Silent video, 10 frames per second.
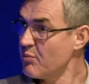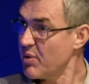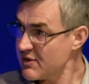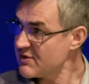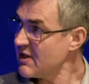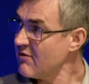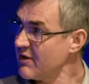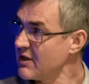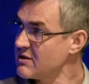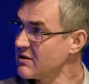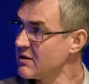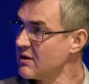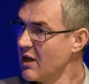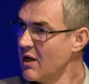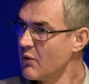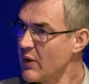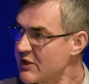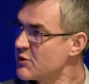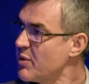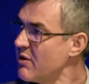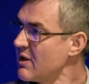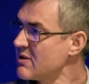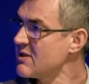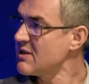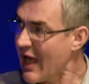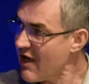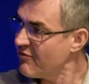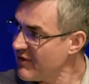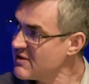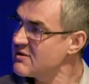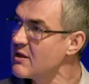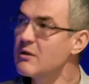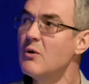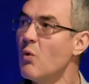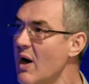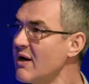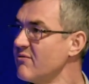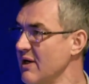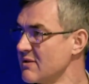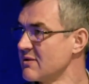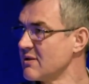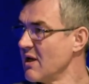perceive it and we experience it, every single one of us.